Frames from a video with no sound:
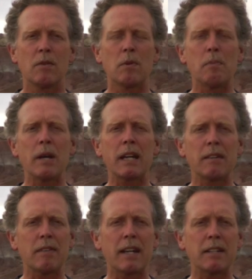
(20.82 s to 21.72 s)
We're being
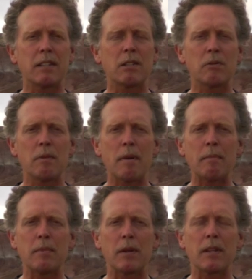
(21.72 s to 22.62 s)
invited to
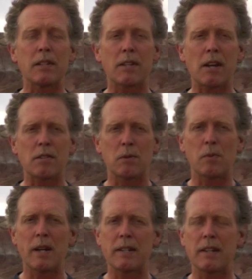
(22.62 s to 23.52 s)
remember the essential
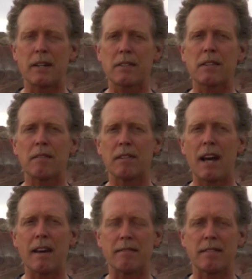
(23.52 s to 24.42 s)
oneness of
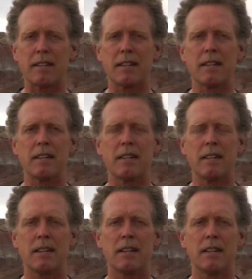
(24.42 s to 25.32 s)
life.
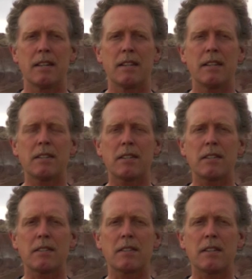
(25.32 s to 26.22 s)
This
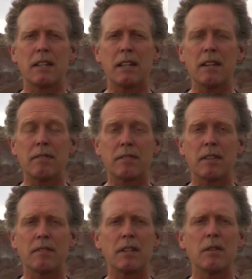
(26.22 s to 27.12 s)
is the gift
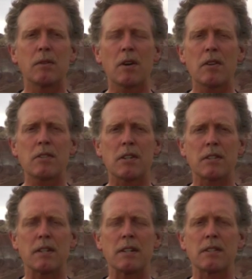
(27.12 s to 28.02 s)
of the new
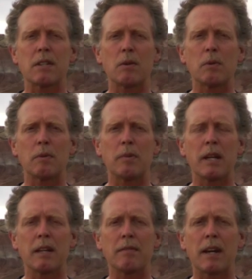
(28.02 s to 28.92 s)
consciousness that we're
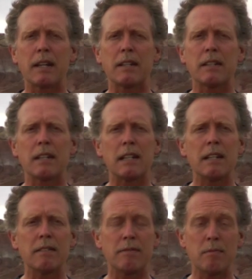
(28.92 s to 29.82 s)
being invited to
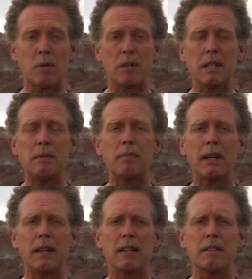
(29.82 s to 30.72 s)
live more
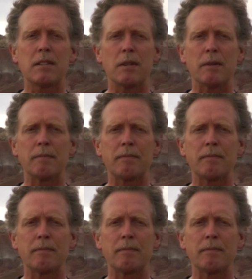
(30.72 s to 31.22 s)
deeply into.